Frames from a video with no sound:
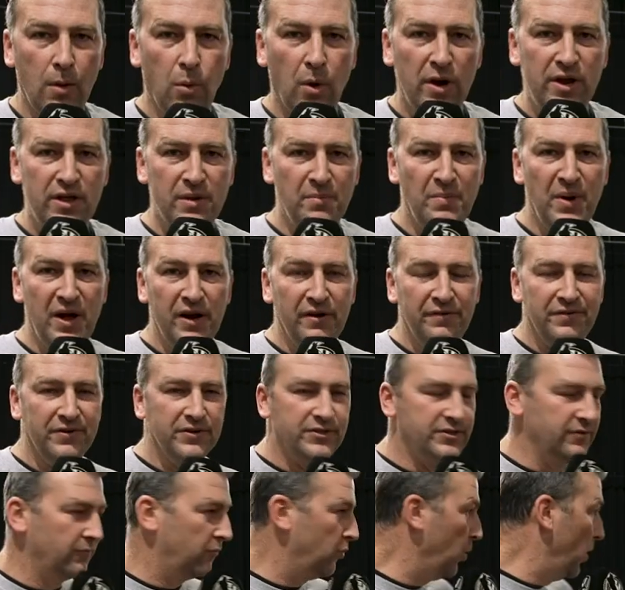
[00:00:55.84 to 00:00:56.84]
One of the
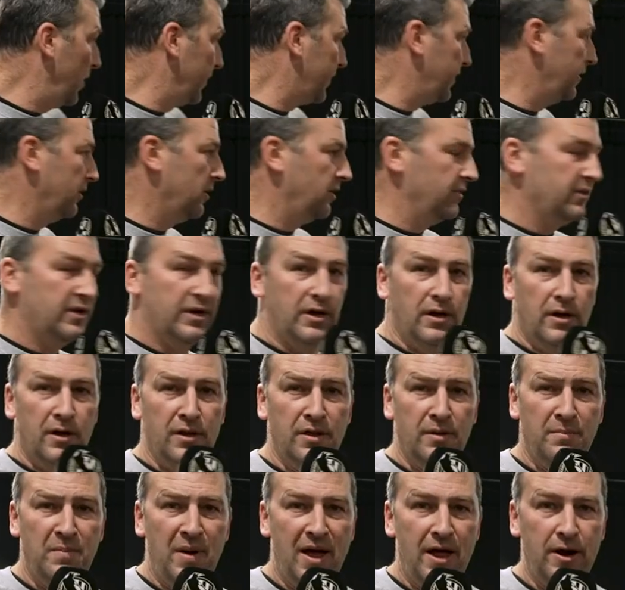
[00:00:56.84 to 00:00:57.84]
benefits of working on the,
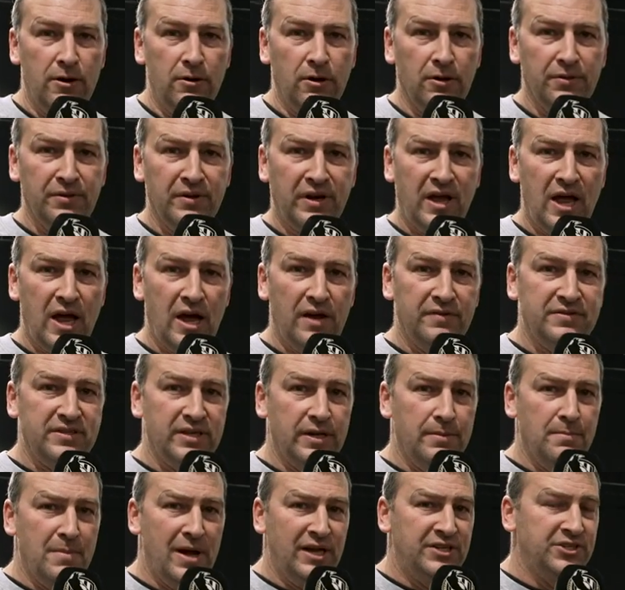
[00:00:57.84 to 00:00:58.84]
the banner on the
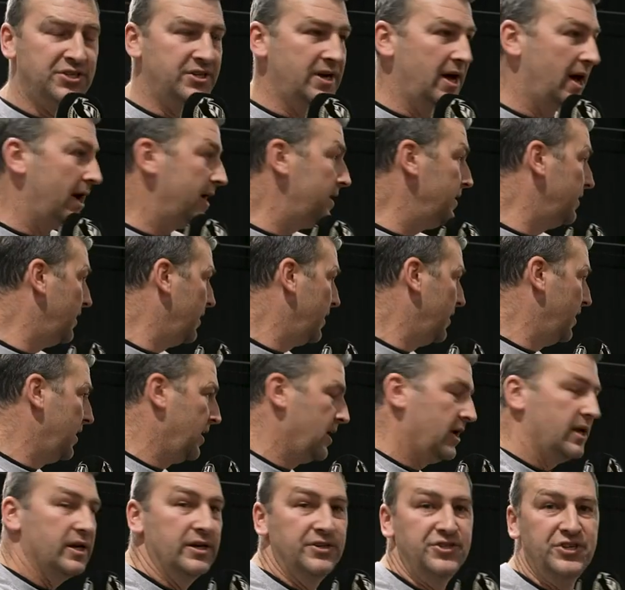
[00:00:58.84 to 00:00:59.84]
KFC match day
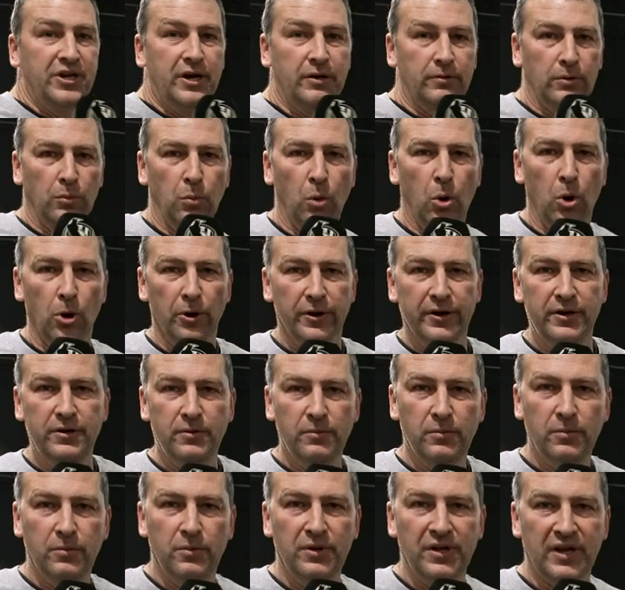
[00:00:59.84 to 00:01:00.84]
is you get
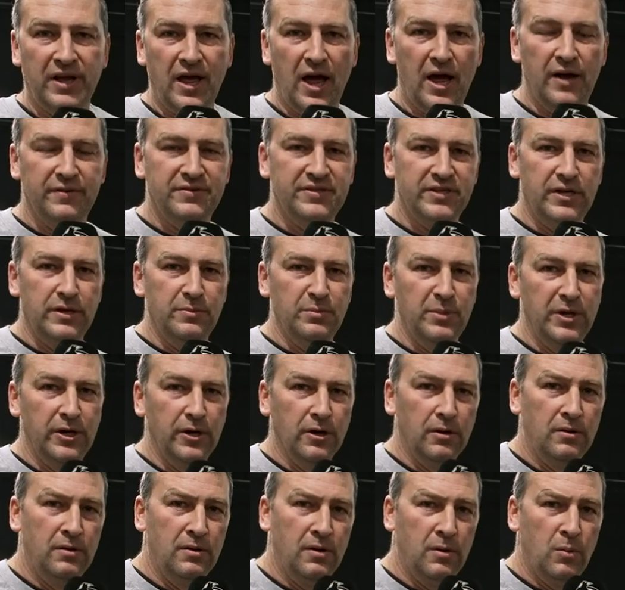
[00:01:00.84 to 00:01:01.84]
rewarded with a KFC
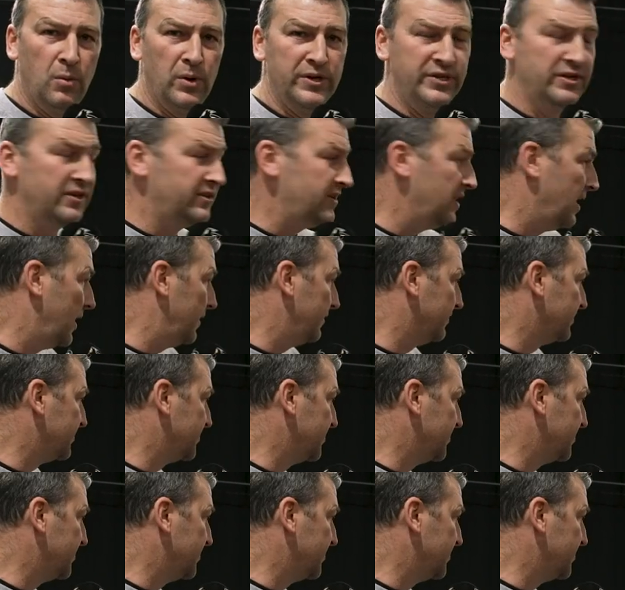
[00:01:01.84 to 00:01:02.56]
meal when you're done.